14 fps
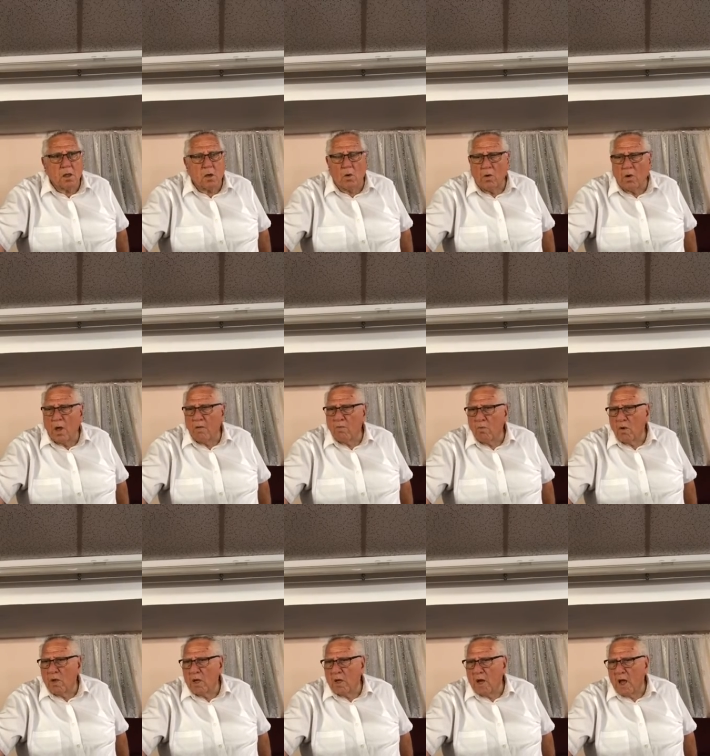you going to heaven
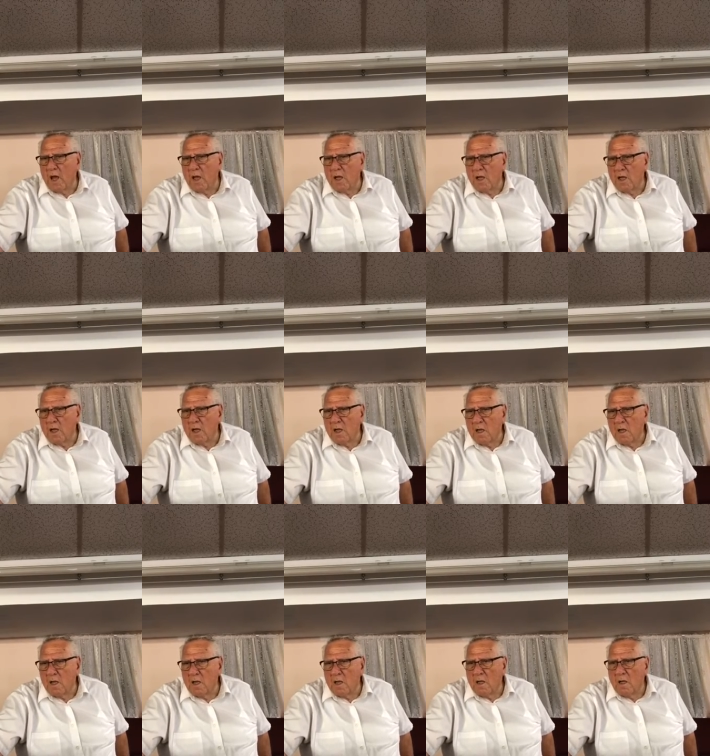when you die?
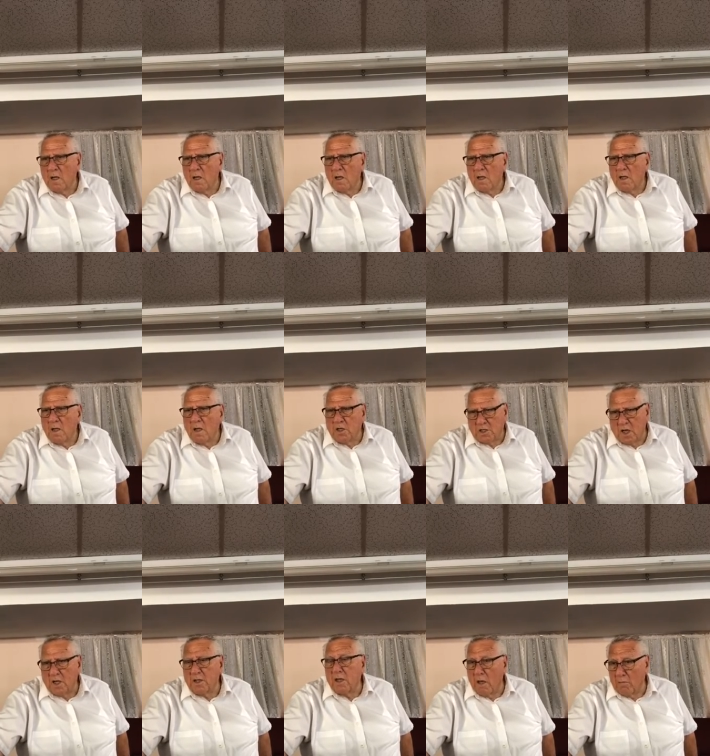He
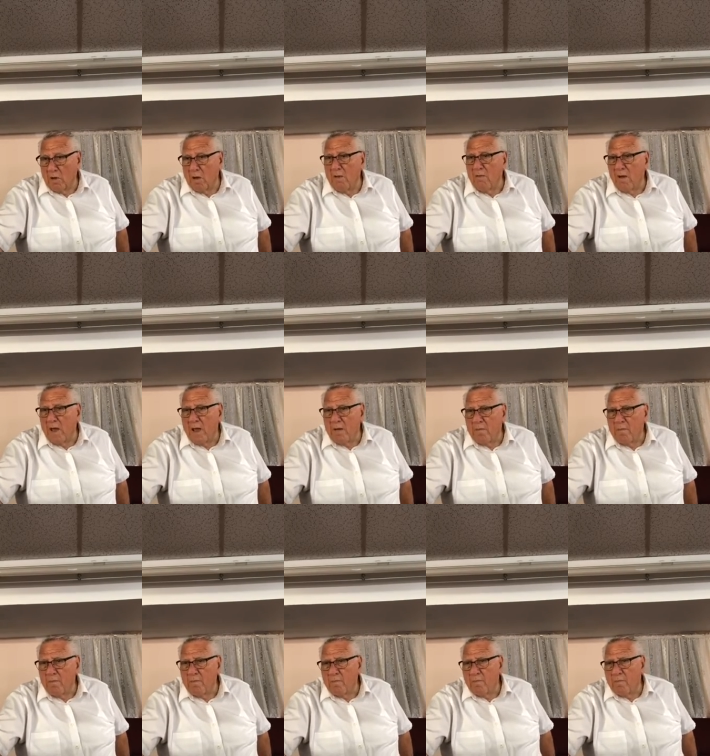said, yeah, I believe I am.